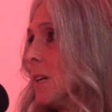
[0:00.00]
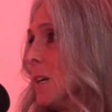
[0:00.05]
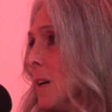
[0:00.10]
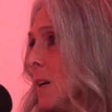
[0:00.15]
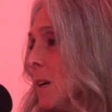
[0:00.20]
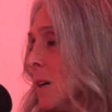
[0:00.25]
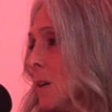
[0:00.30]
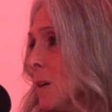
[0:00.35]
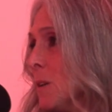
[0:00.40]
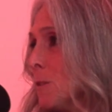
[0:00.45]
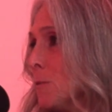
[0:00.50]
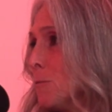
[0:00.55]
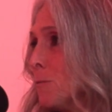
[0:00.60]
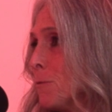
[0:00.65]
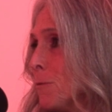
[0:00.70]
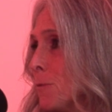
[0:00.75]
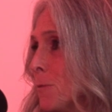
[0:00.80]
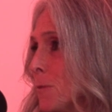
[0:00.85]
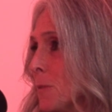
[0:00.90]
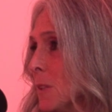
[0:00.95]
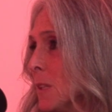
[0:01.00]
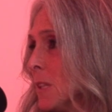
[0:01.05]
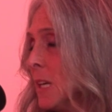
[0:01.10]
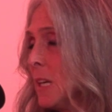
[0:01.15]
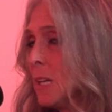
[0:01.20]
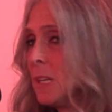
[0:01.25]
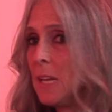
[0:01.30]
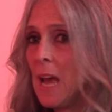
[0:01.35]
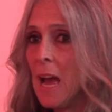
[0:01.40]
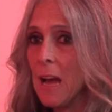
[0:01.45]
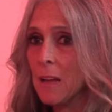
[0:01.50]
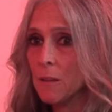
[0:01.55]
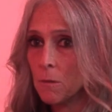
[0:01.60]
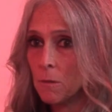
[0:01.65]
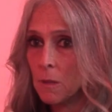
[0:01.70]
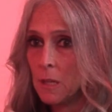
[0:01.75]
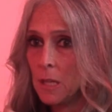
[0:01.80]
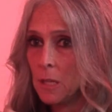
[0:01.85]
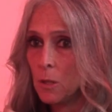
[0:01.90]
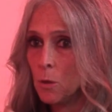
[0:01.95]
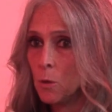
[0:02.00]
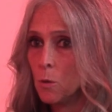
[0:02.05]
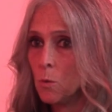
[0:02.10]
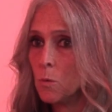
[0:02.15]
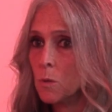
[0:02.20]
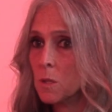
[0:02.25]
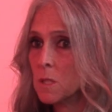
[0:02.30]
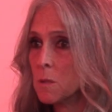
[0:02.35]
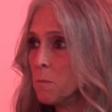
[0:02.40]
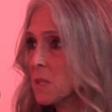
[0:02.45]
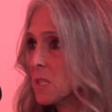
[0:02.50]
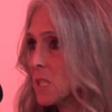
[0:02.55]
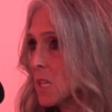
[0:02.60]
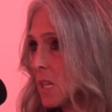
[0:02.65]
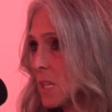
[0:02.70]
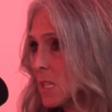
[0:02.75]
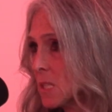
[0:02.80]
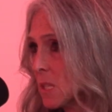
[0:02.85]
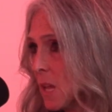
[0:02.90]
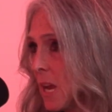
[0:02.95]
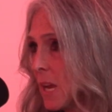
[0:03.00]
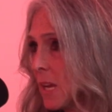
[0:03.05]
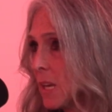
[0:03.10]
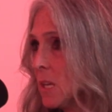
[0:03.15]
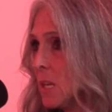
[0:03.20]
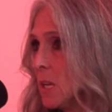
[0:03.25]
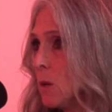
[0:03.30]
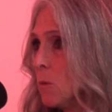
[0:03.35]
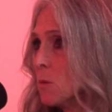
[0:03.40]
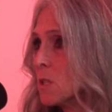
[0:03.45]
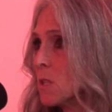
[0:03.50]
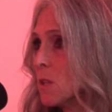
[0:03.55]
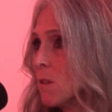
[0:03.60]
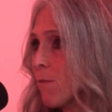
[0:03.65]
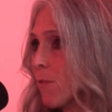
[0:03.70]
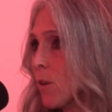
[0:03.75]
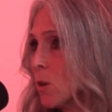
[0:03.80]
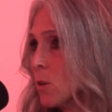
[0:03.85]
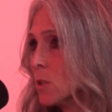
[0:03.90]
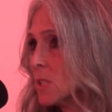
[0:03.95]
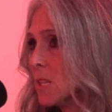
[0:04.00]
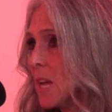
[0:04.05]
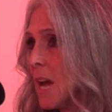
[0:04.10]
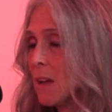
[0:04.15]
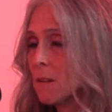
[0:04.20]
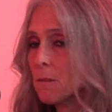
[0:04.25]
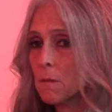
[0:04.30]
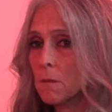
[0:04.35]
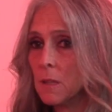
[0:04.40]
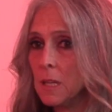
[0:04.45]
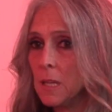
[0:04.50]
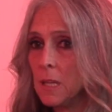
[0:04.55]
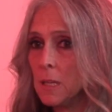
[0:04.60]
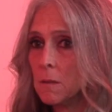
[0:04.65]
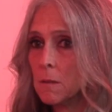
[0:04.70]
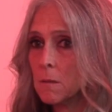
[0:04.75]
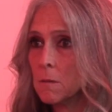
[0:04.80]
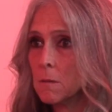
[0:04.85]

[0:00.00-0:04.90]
of an athlete who was missing his leg. He was the first athlete.